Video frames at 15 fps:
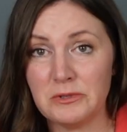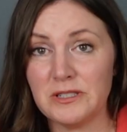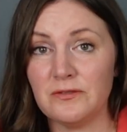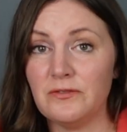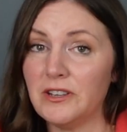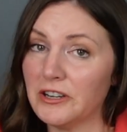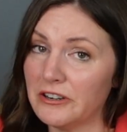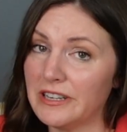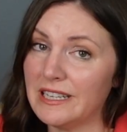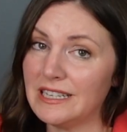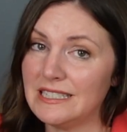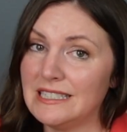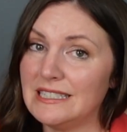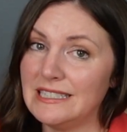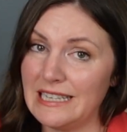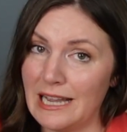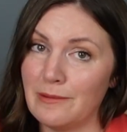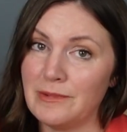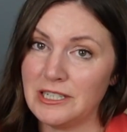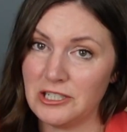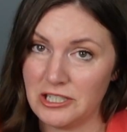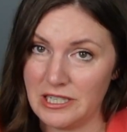was veering into
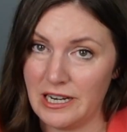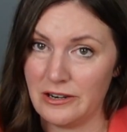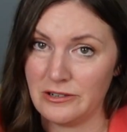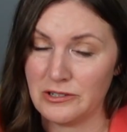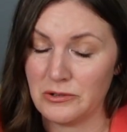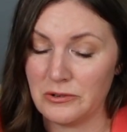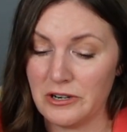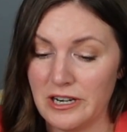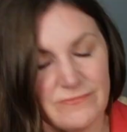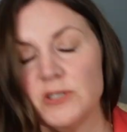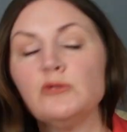damaged territory.